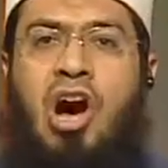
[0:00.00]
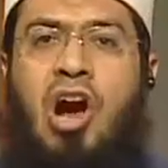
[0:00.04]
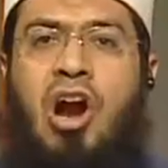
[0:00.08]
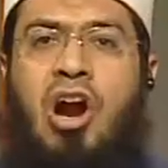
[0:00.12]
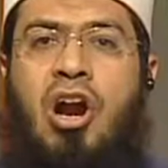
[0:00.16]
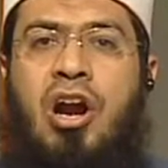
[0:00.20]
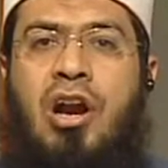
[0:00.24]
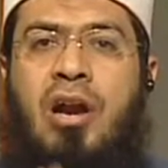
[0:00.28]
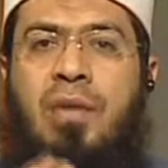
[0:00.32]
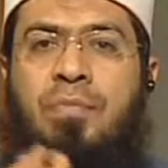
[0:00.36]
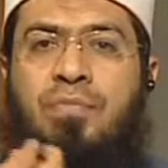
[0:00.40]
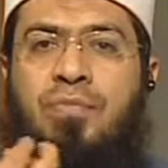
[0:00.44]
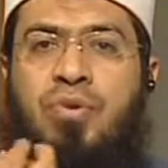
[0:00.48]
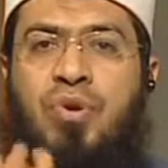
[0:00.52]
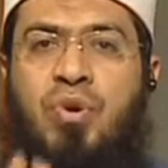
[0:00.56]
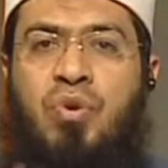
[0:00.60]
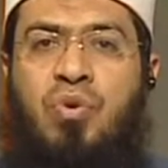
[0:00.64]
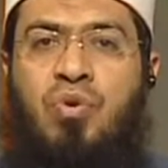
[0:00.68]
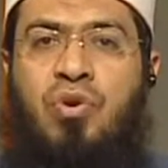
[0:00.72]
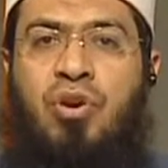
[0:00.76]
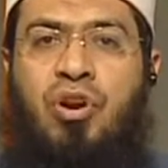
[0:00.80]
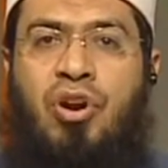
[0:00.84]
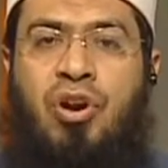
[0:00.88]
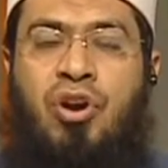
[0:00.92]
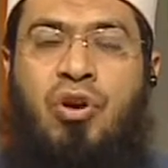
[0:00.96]
are
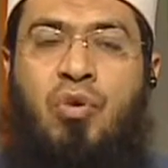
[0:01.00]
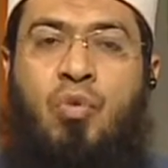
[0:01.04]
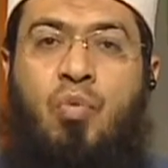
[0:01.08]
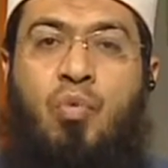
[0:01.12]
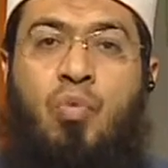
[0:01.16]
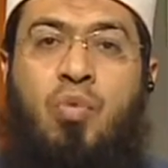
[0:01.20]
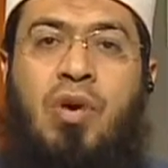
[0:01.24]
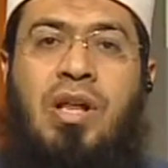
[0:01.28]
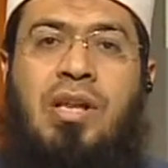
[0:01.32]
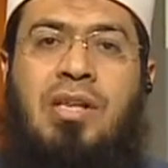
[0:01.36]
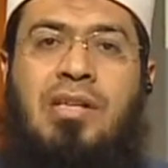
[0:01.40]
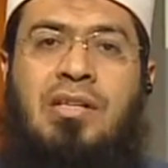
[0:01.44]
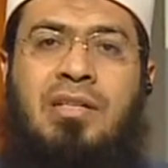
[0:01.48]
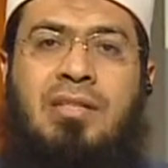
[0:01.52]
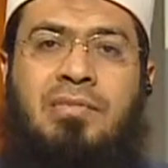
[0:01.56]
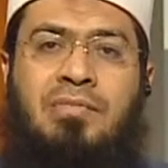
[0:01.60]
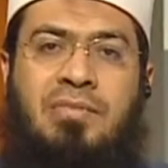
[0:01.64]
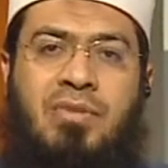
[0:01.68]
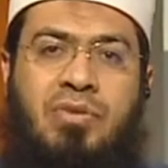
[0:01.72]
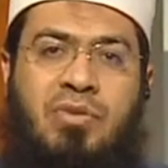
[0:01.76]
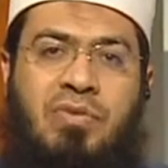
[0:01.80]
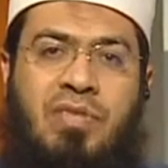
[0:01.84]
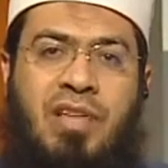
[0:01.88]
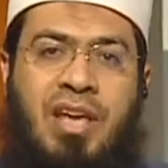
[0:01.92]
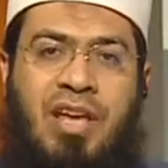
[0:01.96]
pure. Welcome
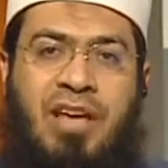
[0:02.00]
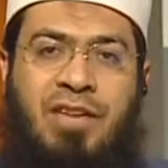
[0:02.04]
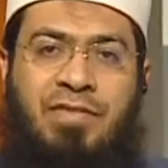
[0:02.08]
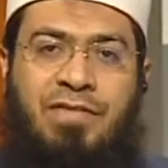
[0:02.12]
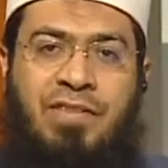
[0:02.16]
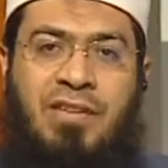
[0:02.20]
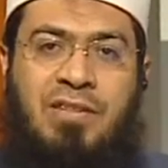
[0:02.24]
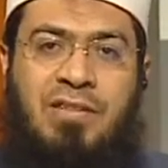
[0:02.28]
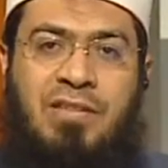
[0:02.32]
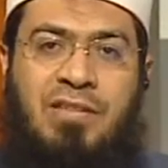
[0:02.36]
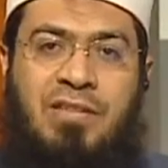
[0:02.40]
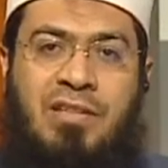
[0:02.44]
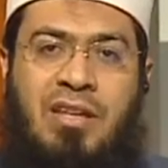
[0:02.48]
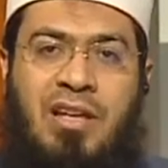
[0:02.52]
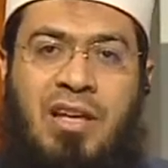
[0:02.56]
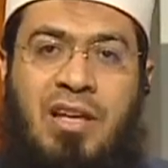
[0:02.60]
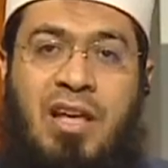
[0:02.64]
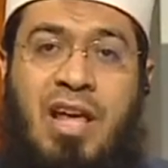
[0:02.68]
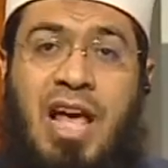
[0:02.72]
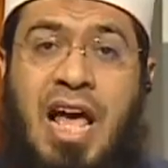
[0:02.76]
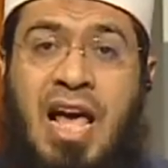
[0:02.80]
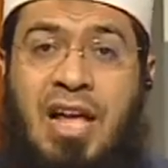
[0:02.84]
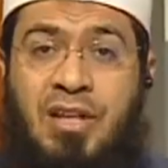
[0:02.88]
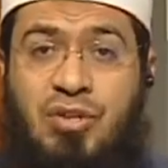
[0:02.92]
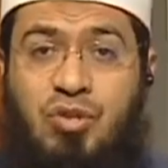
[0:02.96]
to the heavens
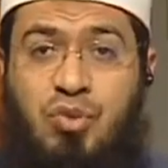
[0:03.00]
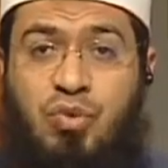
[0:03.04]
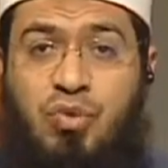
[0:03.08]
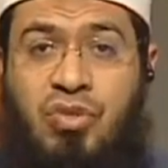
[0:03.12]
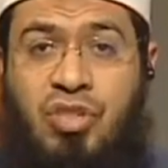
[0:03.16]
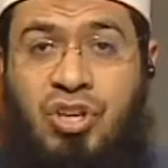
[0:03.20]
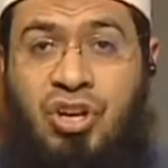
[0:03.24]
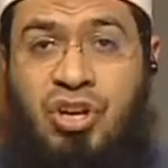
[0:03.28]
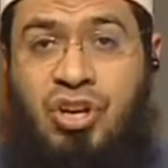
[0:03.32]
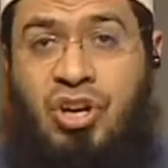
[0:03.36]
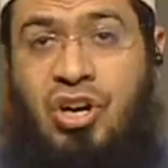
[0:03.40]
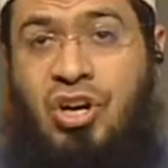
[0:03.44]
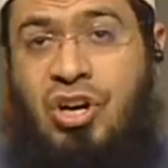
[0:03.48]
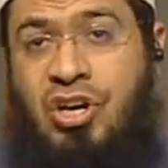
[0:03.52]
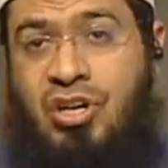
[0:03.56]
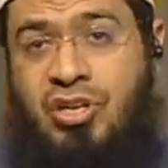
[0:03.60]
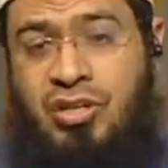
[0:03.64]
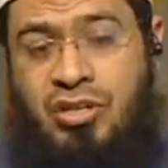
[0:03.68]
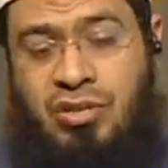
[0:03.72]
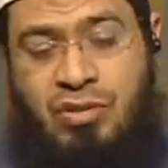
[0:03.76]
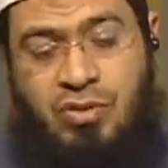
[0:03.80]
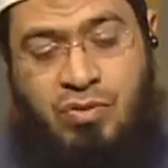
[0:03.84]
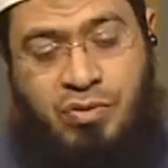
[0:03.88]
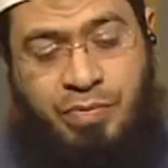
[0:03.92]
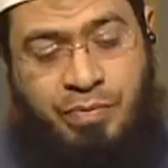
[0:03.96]
and to the
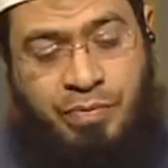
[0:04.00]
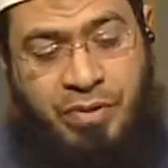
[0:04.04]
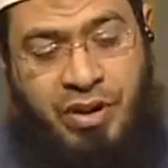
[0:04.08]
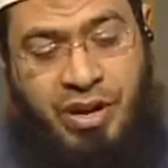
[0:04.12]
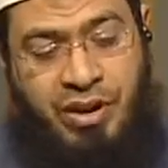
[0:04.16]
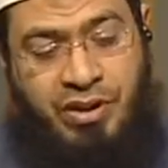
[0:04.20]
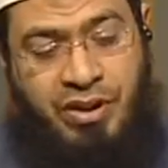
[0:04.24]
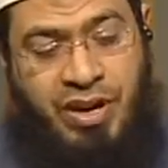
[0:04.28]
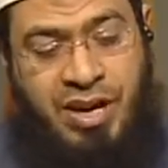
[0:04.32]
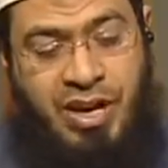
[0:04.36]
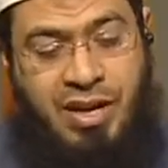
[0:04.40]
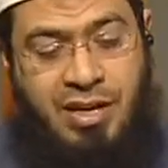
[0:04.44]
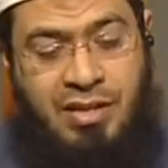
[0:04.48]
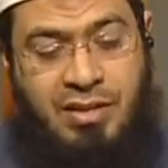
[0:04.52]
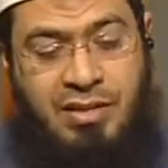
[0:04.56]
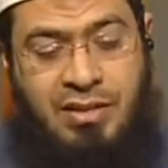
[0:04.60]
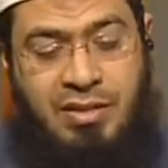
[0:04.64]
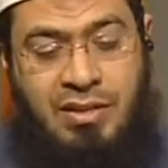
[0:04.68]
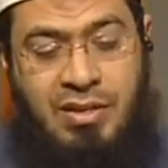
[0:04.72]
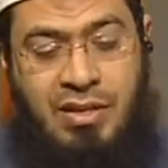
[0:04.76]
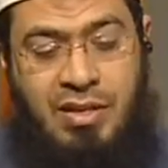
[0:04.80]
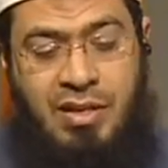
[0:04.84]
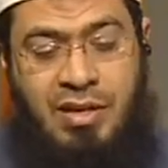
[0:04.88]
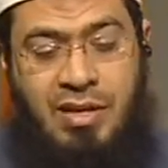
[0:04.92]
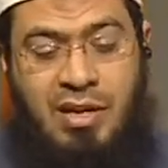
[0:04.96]
gardens of
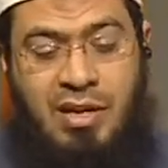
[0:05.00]
paradise.